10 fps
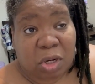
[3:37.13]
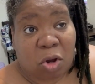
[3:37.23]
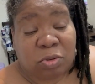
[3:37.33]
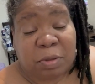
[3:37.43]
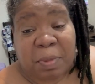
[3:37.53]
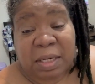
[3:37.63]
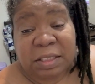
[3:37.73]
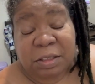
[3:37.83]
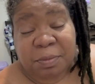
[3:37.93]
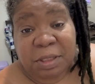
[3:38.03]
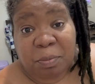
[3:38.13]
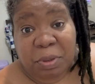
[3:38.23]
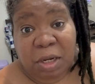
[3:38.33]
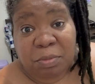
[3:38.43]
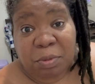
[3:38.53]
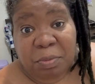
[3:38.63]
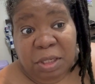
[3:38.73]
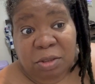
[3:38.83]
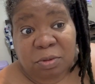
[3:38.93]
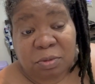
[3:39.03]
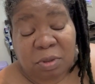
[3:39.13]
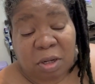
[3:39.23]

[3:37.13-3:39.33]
Only my husband could pick up the mail.